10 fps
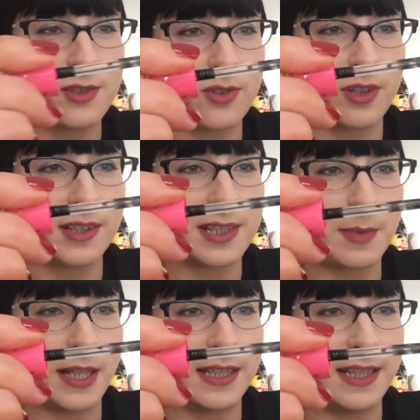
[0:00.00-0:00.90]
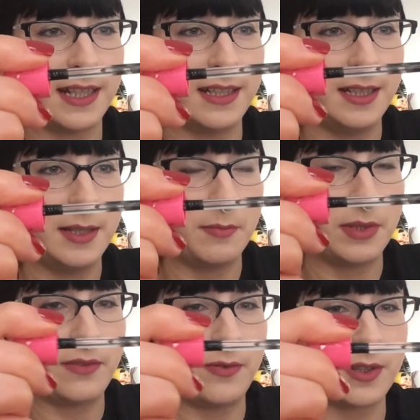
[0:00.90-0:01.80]
to try and explain that.
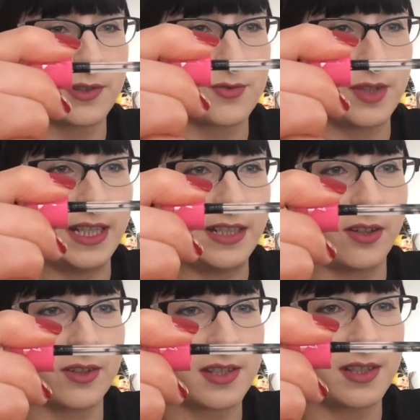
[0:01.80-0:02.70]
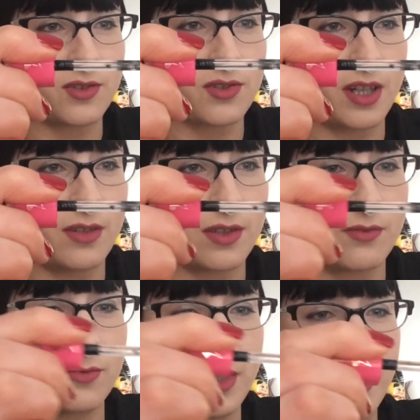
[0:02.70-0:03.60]
But it feels really nice and it just goes
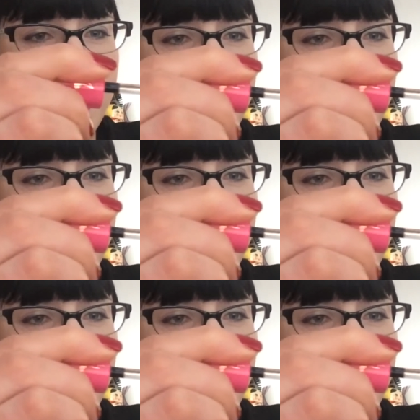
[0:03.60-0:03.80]
on really